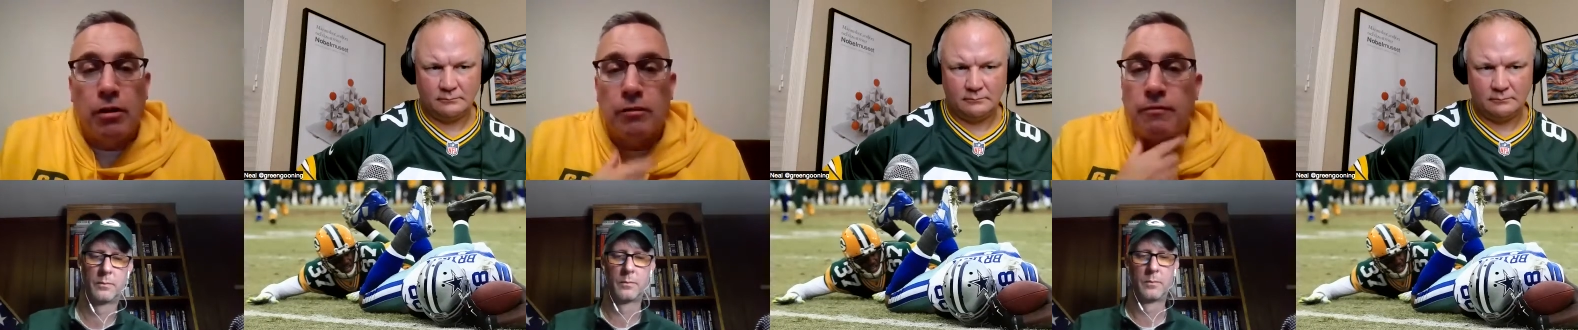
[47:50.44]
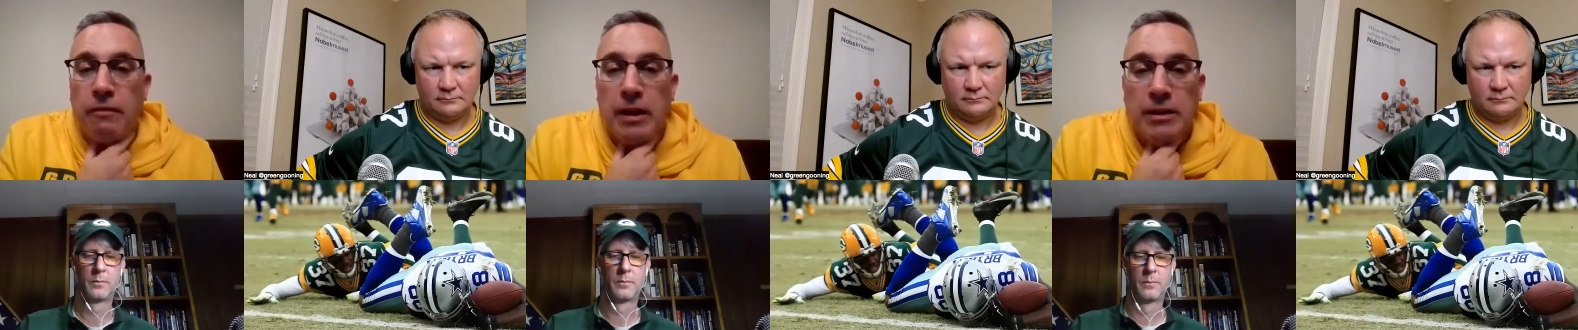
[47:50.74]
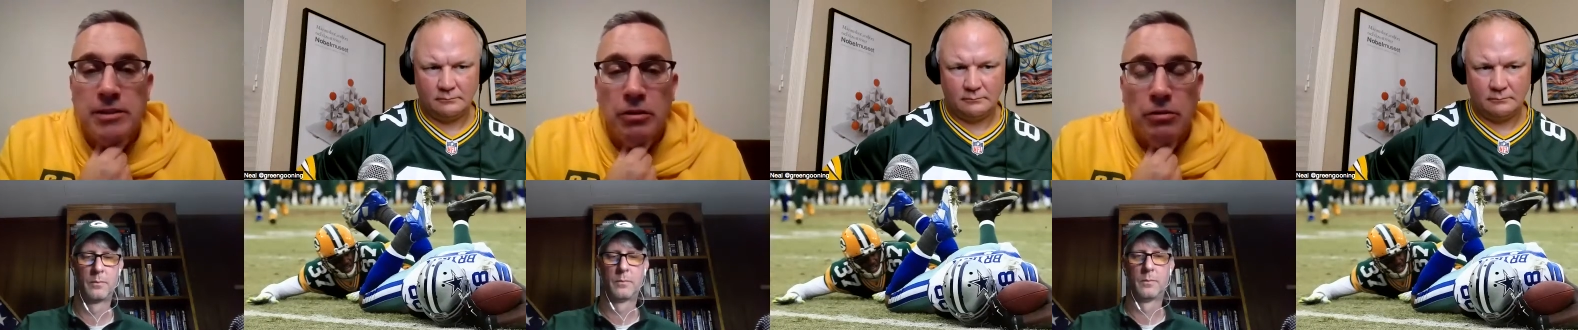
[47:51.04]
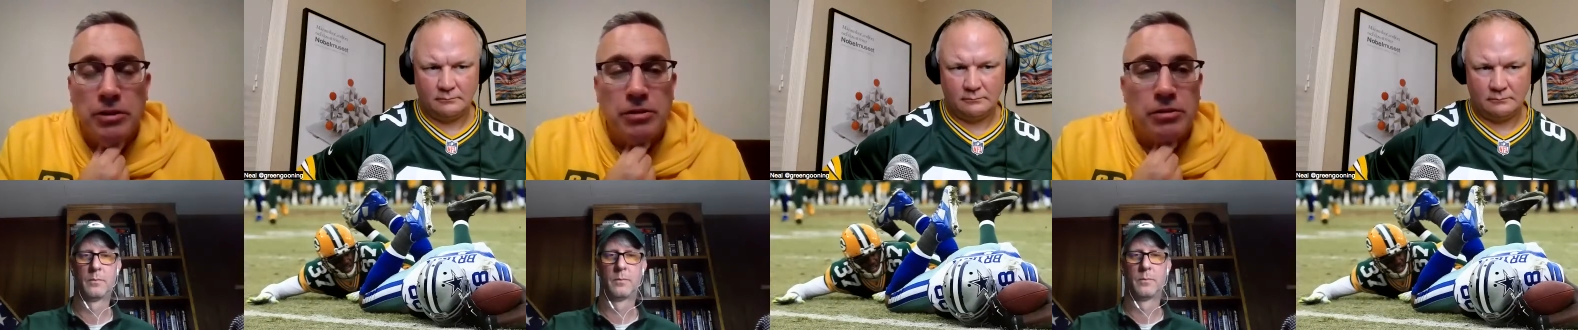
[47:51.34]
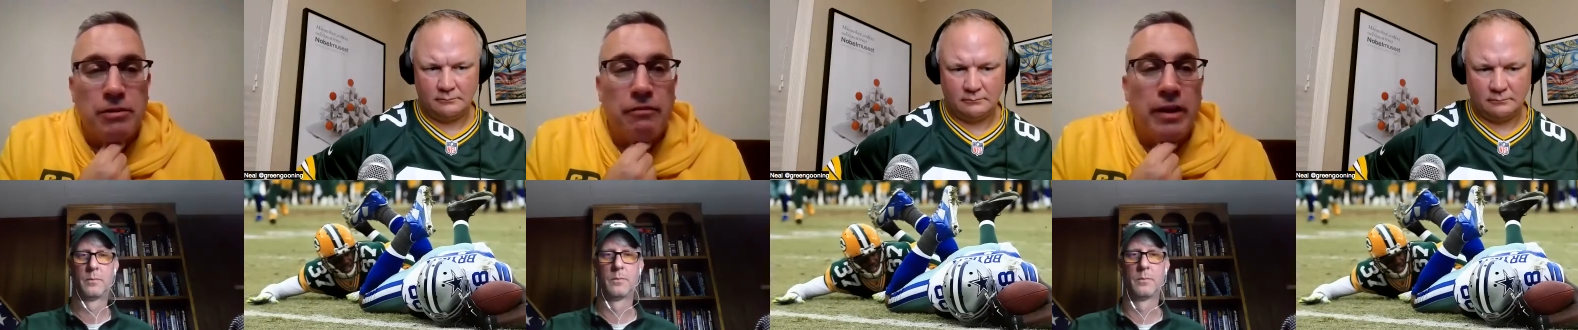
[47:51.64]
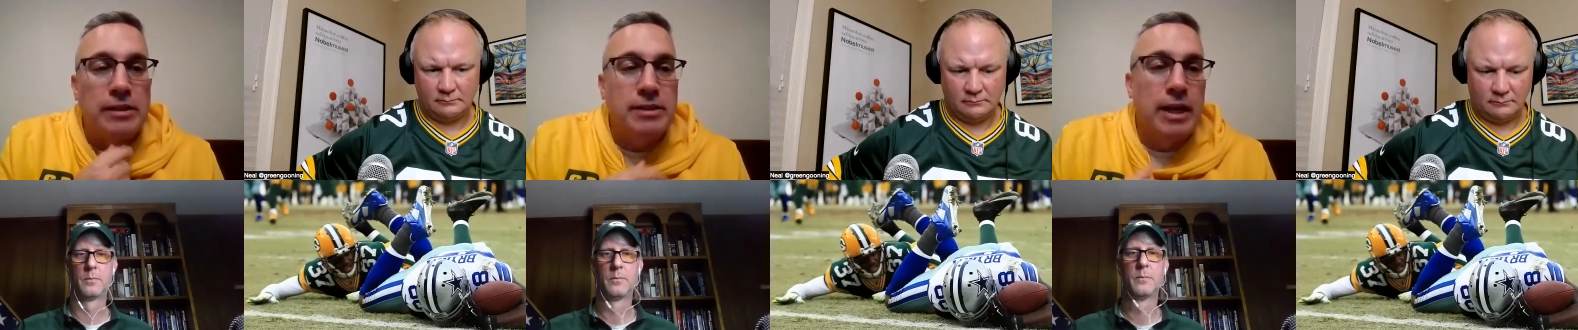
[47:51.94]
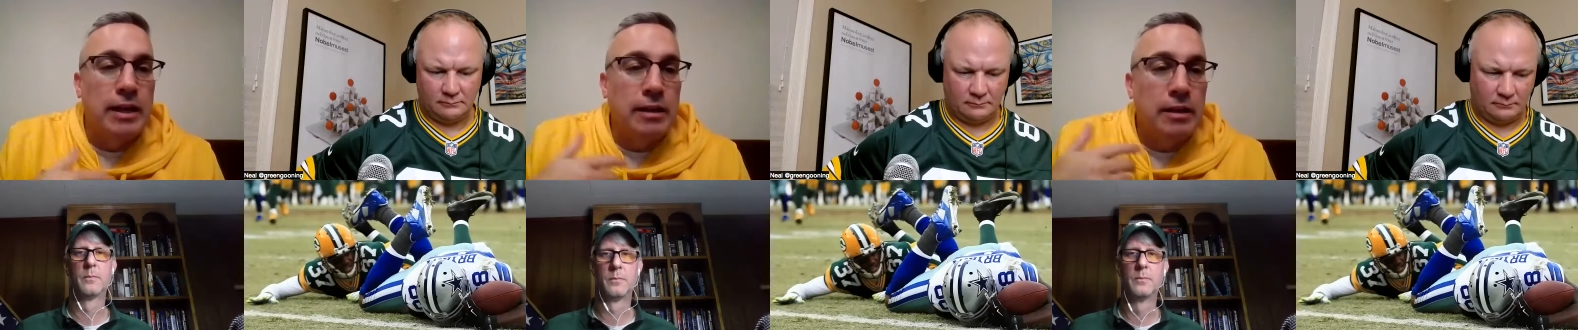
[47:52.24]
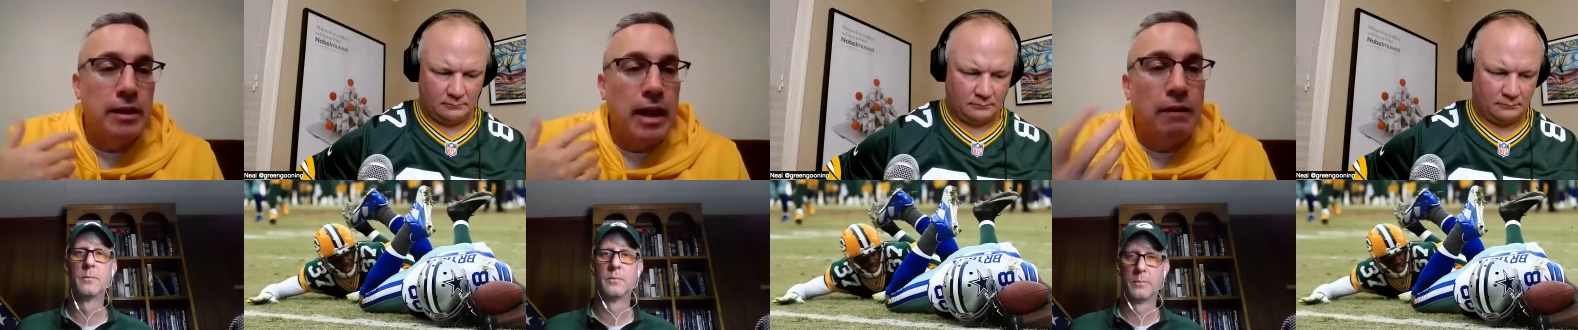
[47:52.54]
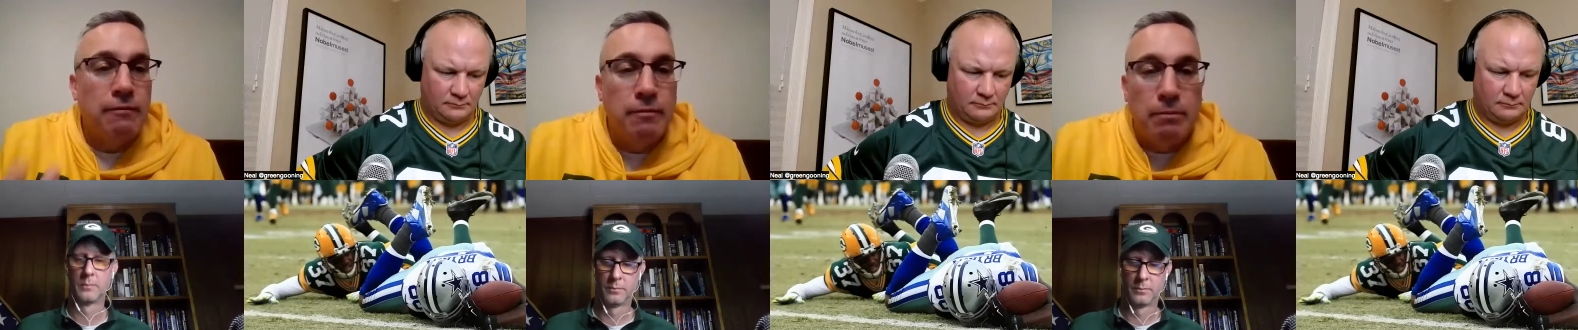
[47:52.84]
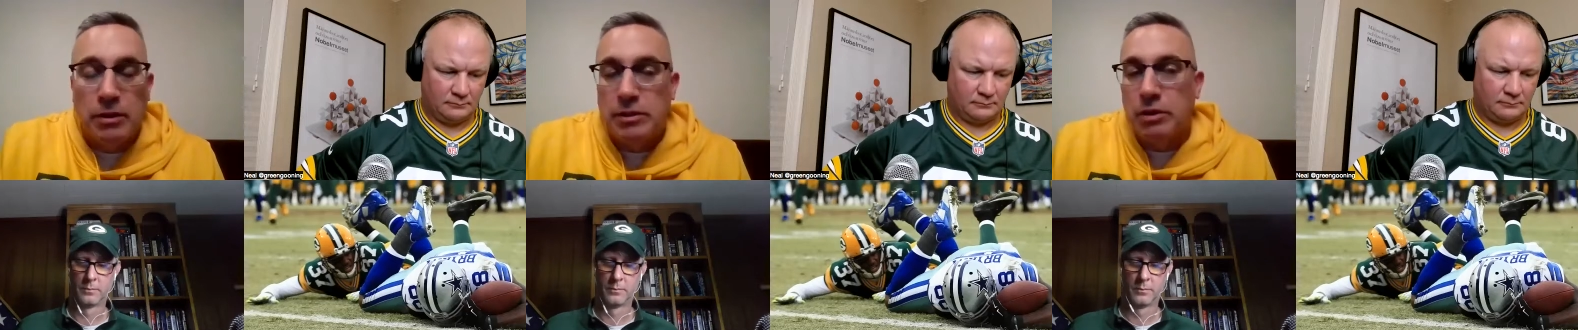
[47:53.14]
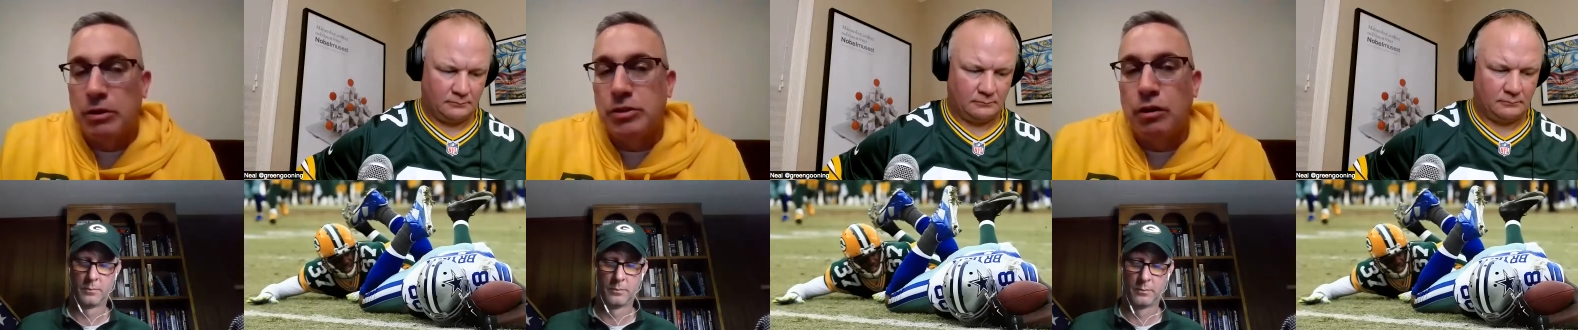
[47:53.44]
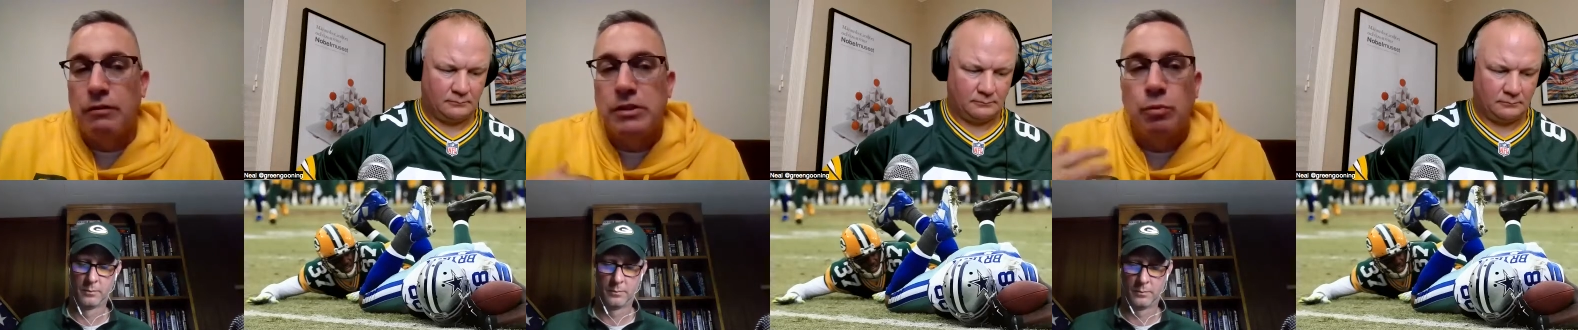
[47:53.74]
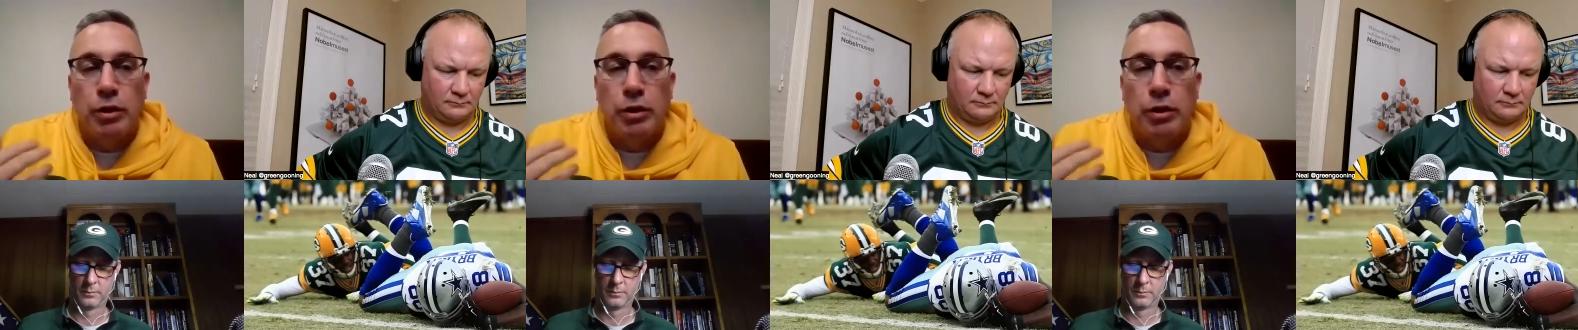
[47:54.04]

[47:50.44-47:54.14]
Speaker 1: our fans, your listeners and fans that have military service.